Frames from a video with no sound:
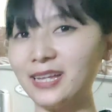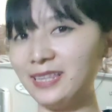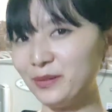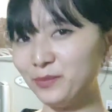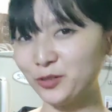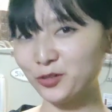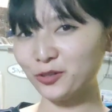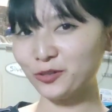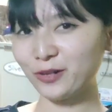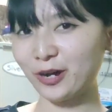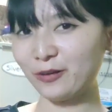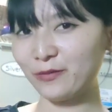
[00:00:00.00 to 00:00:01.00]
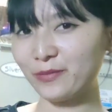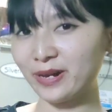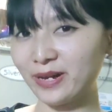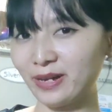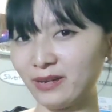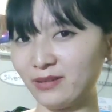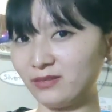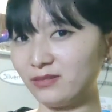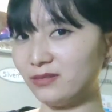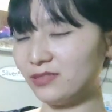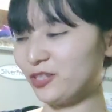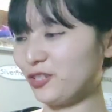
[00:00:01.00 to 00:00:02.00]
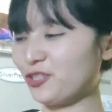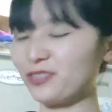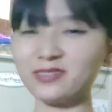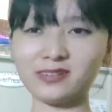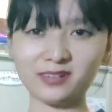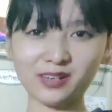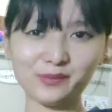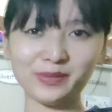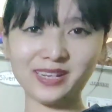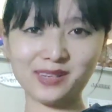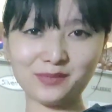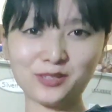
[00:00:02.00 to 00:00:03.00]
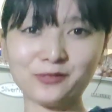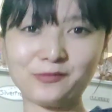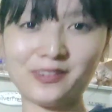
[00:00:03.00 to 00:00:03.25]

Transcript: show you how my dishes are coming out so far.